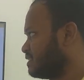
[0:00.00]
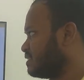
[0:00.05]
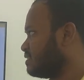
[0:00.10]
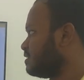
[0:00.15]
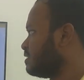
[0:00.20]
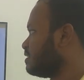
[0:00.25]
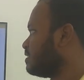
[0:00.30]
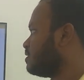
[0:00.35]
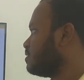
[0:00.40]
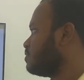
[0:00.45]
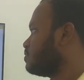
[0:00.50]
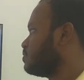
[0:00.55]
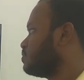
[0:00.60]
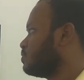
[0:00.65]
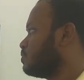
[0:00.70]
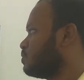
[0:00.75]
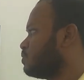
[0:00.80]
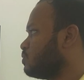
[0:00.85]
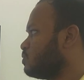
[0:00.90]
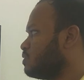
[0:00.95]
sun.
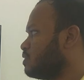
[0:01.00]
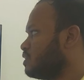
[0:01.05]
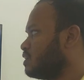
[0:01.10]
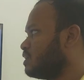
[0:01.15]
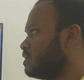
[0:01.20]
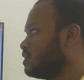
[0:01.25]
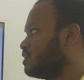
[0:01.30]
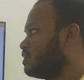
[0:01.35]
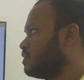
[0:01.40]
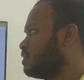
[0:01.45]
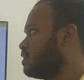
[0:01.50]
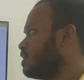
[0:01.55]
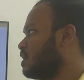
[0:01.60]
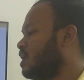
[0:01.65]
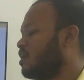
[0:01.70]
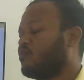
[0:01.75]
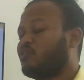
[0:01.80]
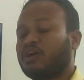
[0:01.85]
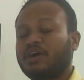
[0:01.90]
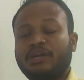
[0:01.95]
So
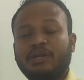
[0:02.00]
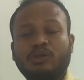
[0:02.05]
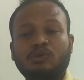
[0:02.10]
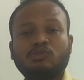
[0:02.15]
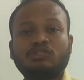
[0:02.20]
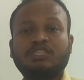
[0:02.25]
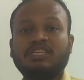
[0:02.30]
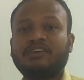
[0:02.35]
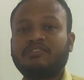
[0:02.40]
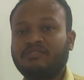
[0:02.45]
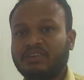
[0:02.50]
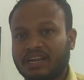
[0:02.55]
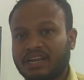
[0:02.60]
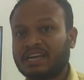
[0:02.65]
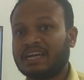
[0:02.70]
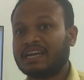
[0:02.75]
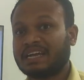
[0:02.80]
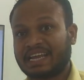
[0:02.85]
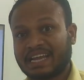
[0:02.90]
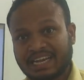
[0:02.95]
avoid using
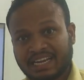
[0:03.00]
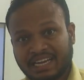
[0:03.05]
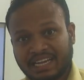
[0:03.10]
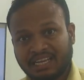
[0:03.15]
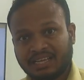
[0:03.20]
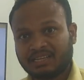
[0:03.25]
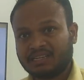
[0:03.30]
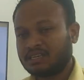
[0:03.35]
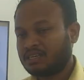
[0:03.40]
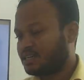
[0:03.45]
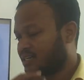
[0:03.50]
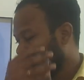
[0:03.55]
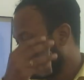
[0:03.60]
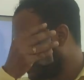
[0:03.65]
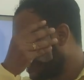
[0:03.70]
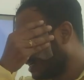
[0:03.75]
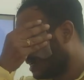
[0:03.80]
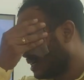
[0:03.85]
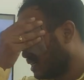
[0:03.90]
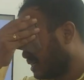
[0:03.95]
when raining.
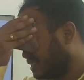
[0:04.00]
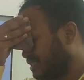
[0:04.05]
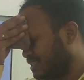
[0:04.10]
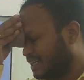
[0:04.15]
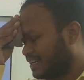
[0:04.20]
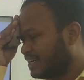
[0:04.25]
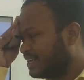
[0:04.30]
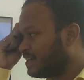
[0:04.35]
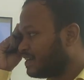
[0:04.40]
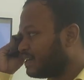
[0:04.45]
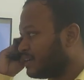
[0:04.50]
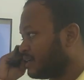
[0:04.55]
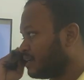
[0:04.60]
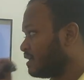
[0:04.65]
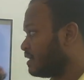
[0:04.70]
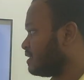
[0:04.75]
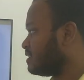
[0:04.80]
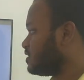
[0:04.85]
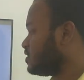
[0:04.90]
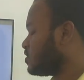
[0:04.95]

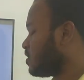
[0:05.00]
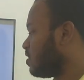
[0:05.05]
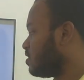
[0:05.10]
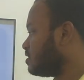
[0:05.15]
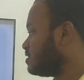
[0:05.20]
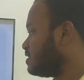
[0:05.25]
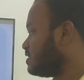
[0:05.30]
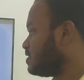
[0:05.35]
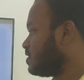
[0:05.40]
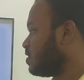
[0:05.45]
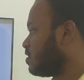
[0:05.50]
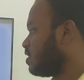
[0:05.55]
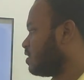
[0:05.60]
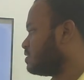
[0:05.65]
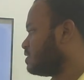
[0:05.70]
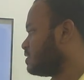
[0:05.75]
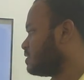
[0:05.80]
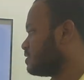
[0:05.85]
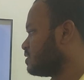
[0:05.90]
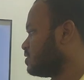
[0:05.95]
Then charging
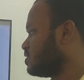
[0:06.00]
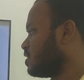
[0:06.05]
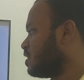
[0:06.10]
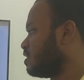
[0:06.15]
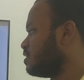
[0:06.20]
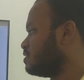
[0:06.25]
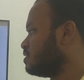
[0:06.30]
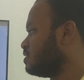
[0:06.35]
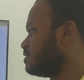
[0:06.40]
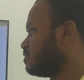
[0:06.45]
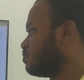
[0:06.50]
logic: charge